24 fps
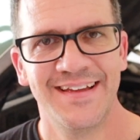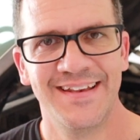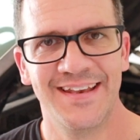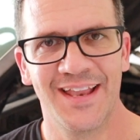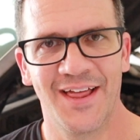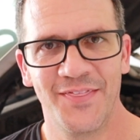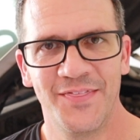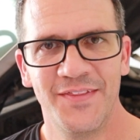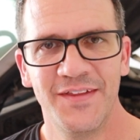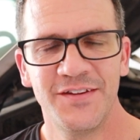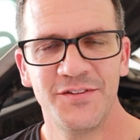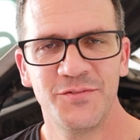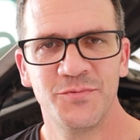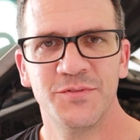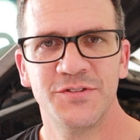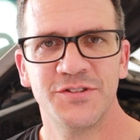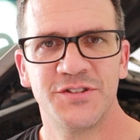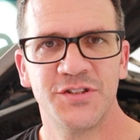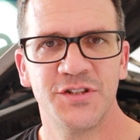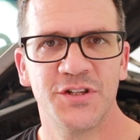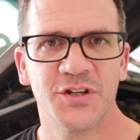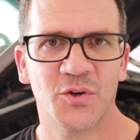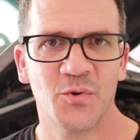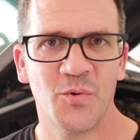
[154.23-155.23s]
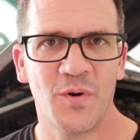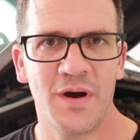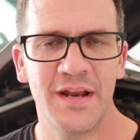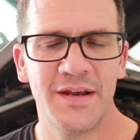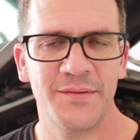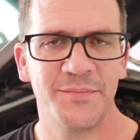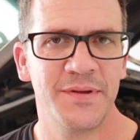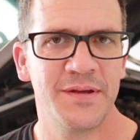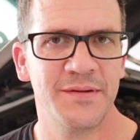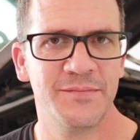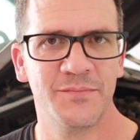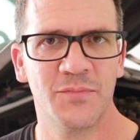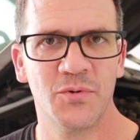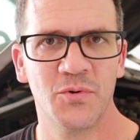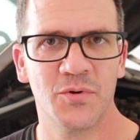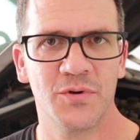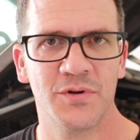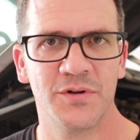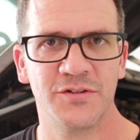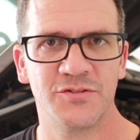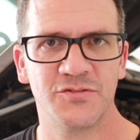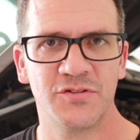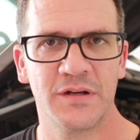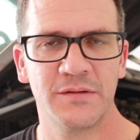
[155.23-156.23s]
Now this one took quite a bit
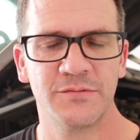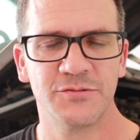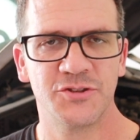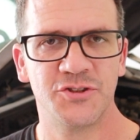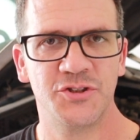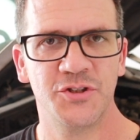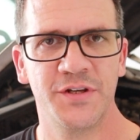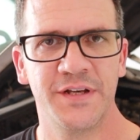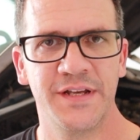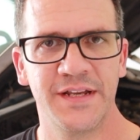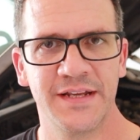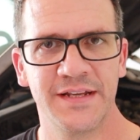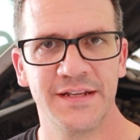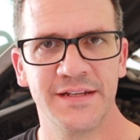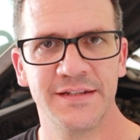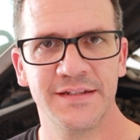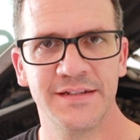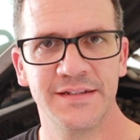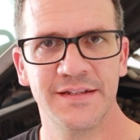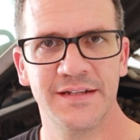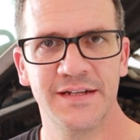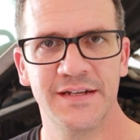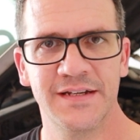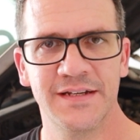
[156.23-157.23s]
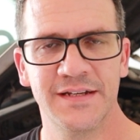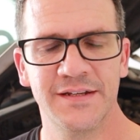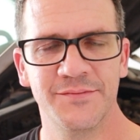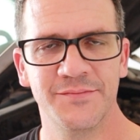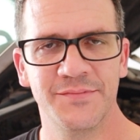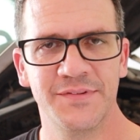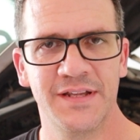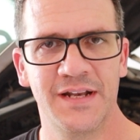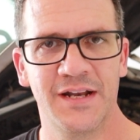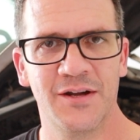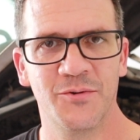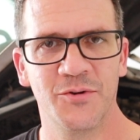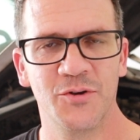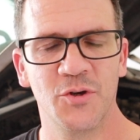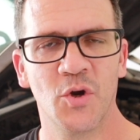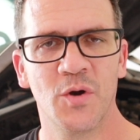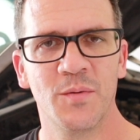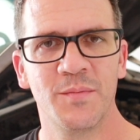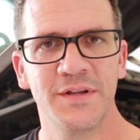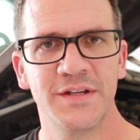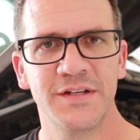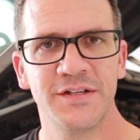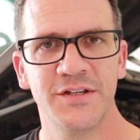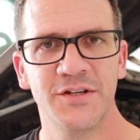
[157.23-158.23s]
more troubleshooting um, than I would
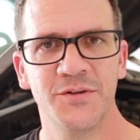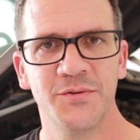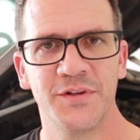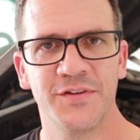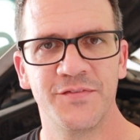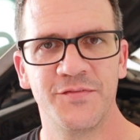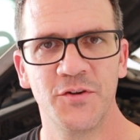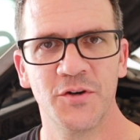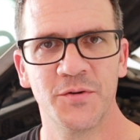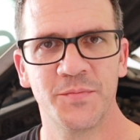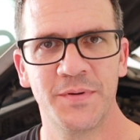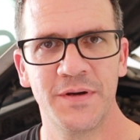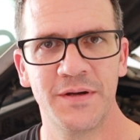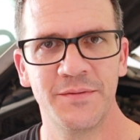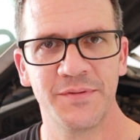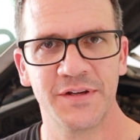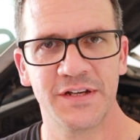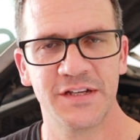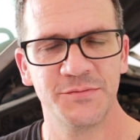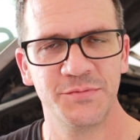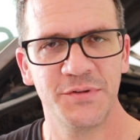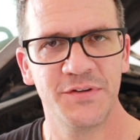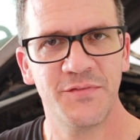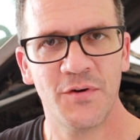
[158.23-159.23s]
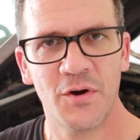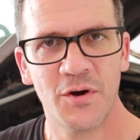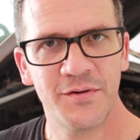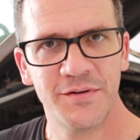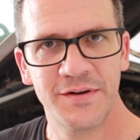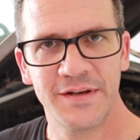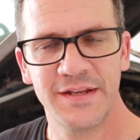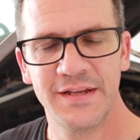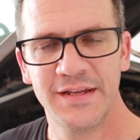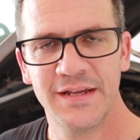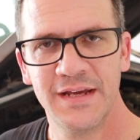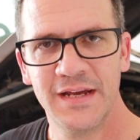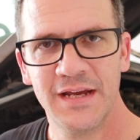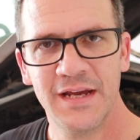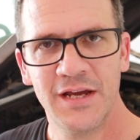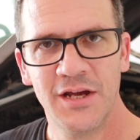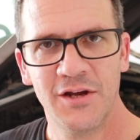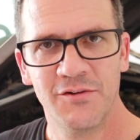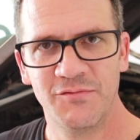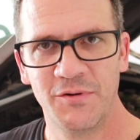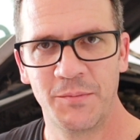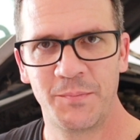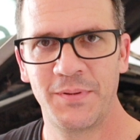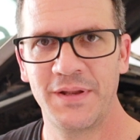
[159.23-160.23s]
normally do with the fuel pump because we've already
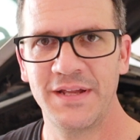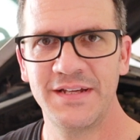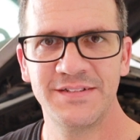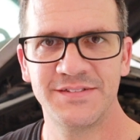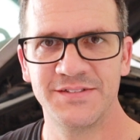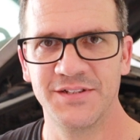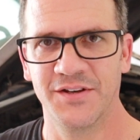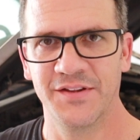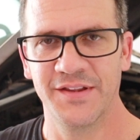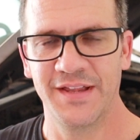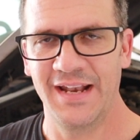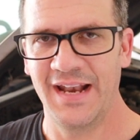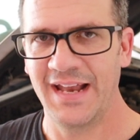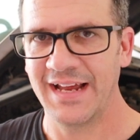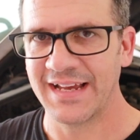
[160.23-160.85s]
replaced all that.